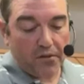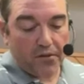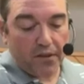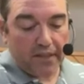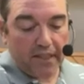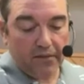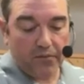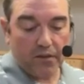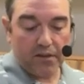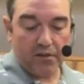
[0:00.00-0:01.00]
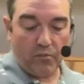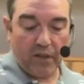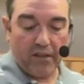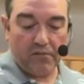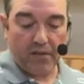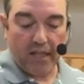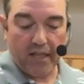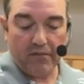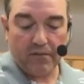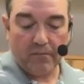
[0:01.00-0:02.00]
13, verses 1 and
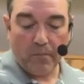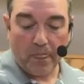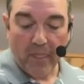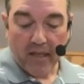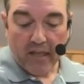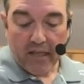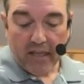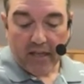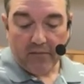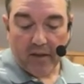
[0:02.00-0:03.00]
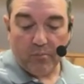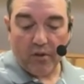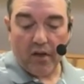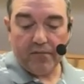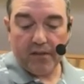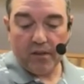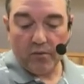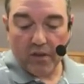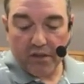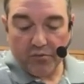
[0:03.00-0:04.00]
5. If a prophet
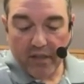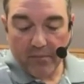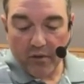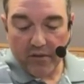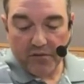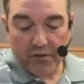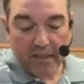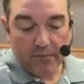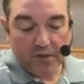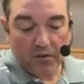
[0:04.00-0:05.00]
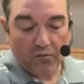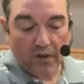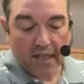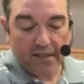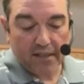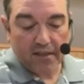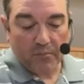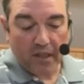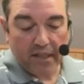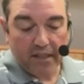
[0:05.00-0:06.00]
or a dreamer of dreams arises
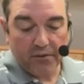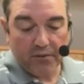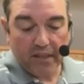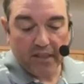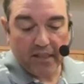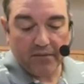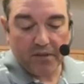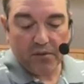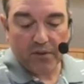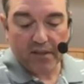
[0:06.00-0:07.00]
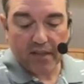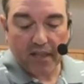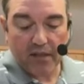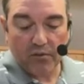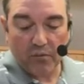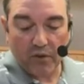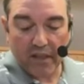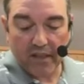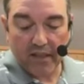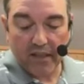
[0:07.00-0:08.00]
among you and gives you a sign or a
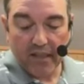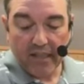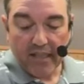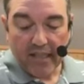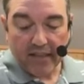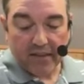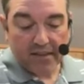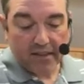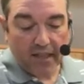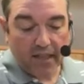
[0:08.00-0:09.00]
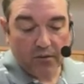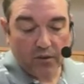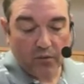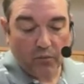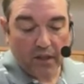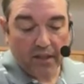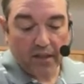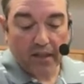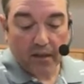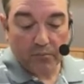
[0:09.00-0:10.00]
wonder, and the sign or the
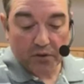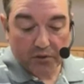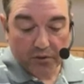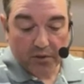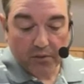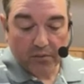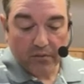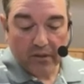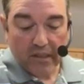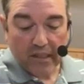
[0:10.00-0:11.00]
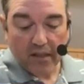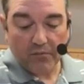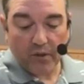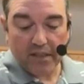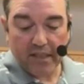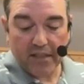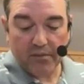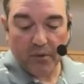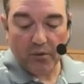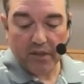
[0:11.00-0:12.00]
wonder comes true, of which he
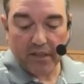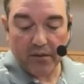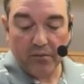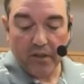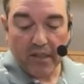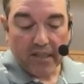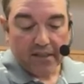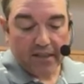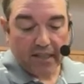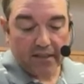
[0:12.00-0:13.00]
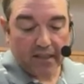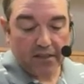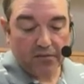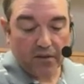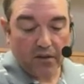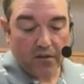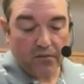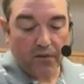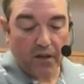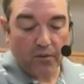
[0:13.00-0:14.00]
spoke to you, saying, Let's
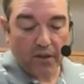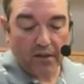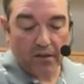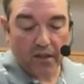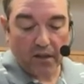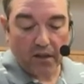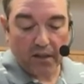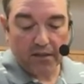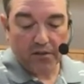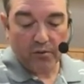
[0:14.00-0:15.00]
follow other gods